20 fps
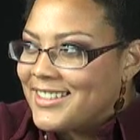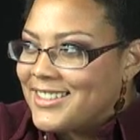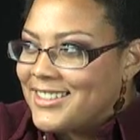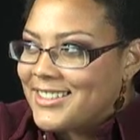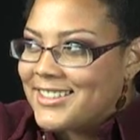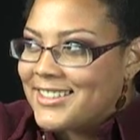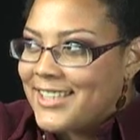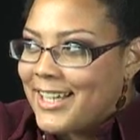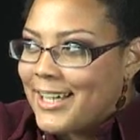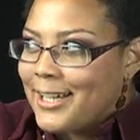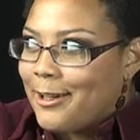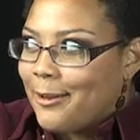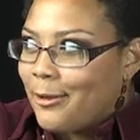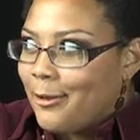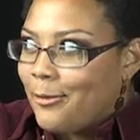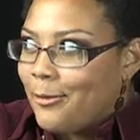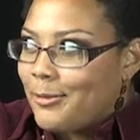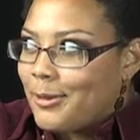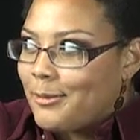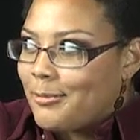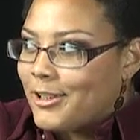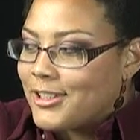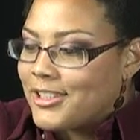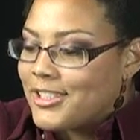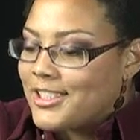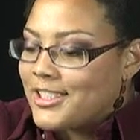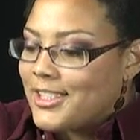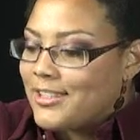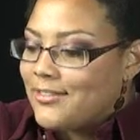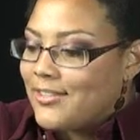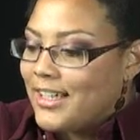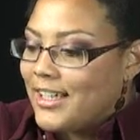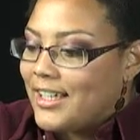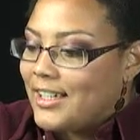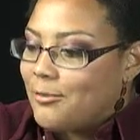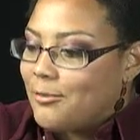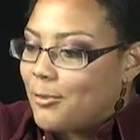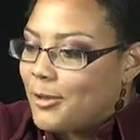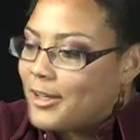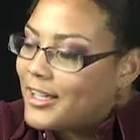just staying at home and watching
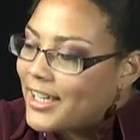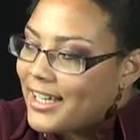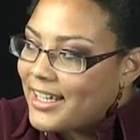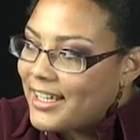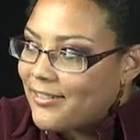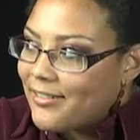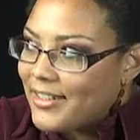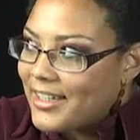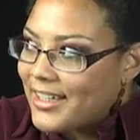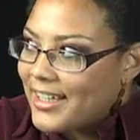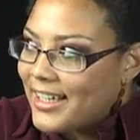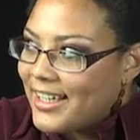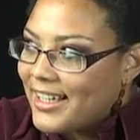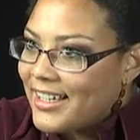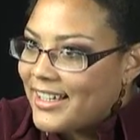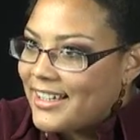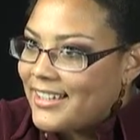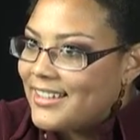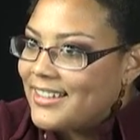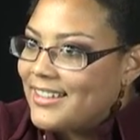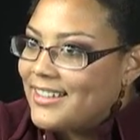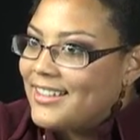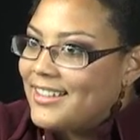TV and working every day.